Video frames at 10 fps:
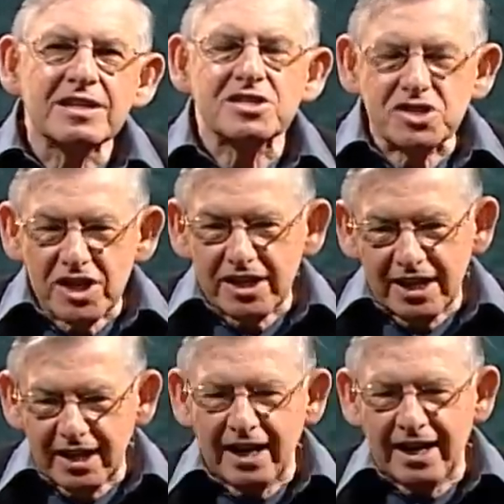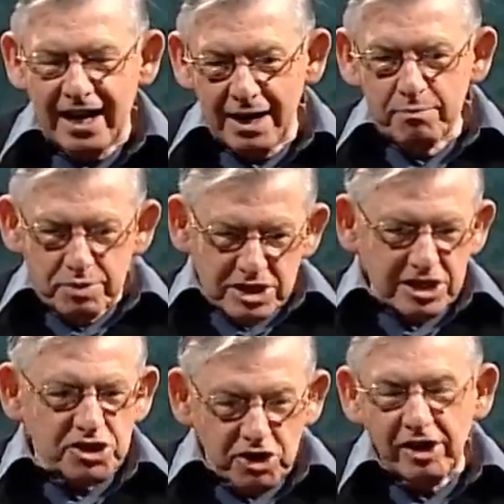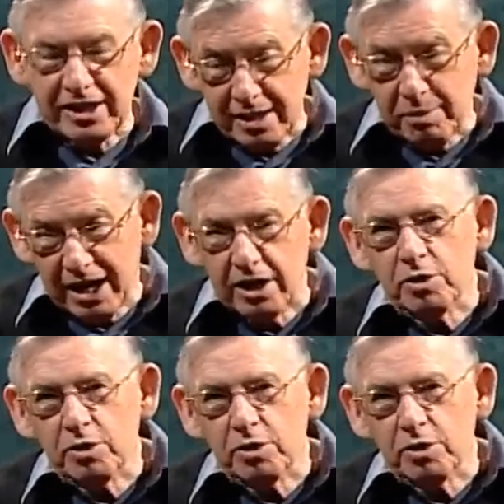sitting, and I'm busy showing them how